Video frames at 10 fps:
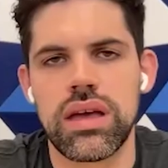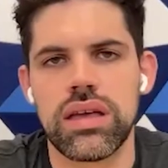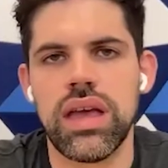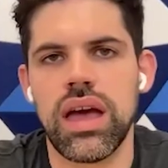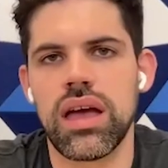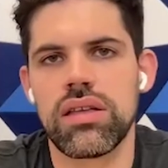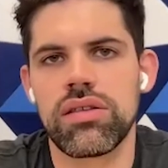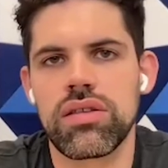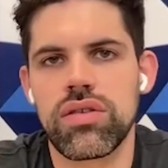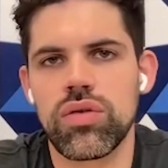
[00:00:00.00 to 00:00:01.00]
Yeah.
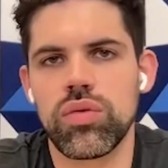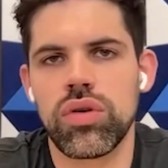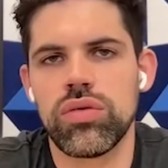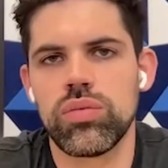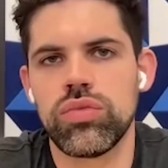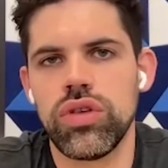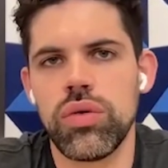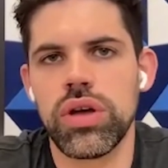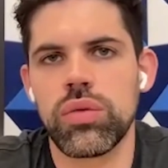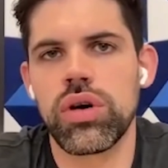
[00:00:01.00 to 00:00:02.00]
So
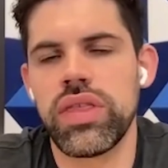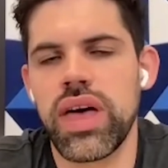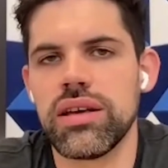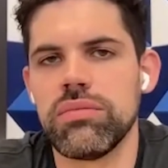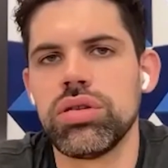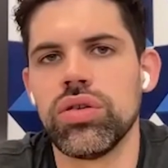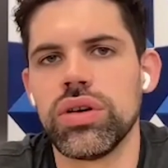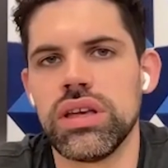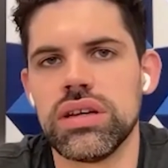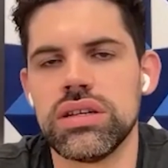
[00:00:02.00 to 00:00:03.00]
knowing where that
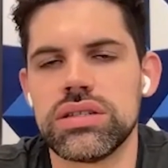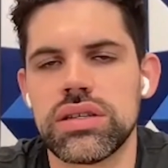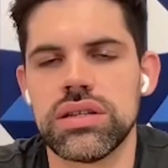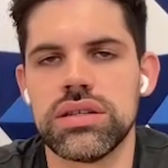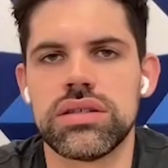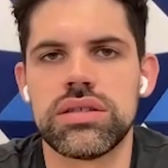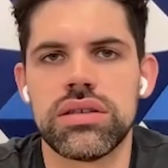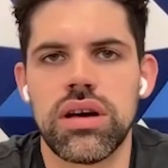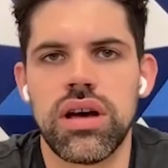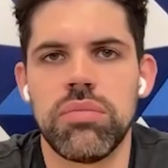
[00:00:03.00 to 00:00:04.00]
employee is
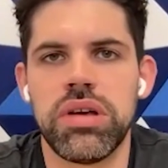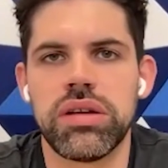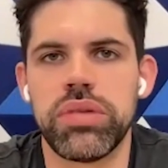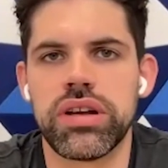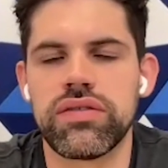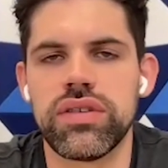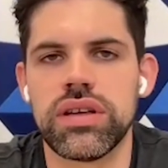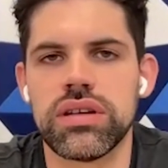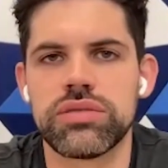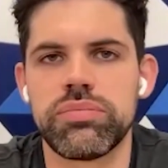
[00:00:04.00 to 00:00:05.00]
a big benefit,
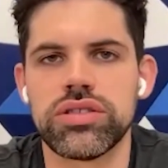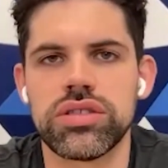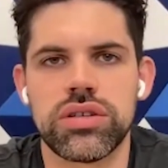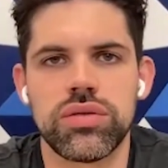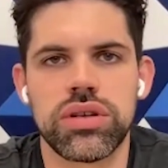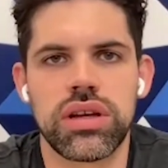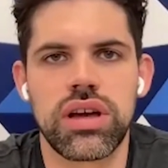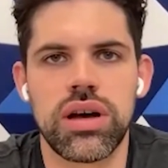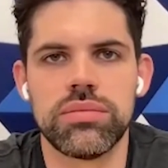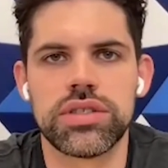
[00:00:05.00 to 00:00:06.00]
especially when it
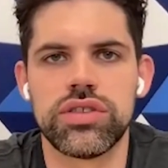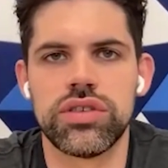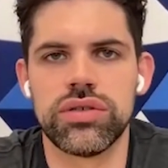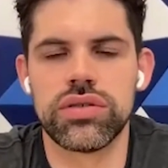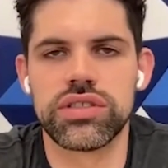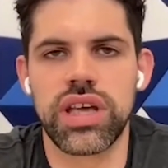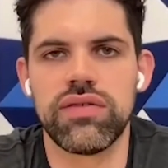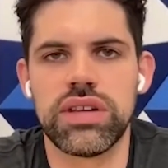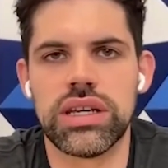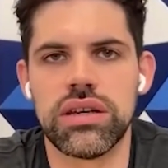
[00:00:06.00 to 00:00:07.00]
comes to
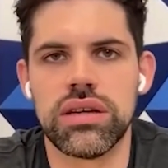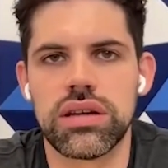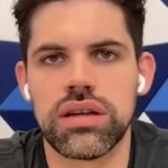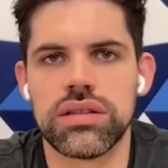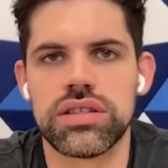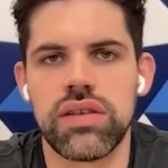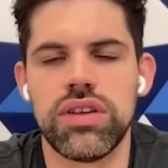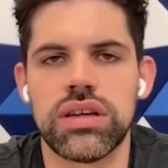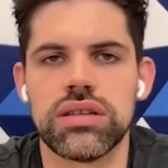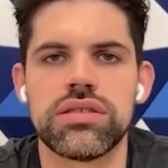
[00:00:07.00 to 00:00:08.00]
safety and safety
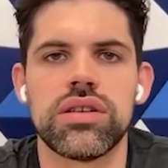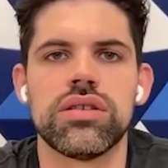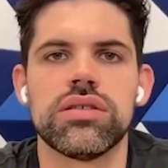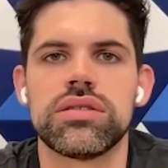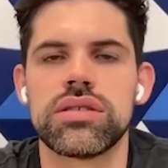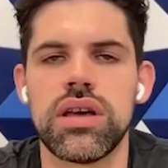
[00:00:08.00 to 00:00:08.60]
concerns.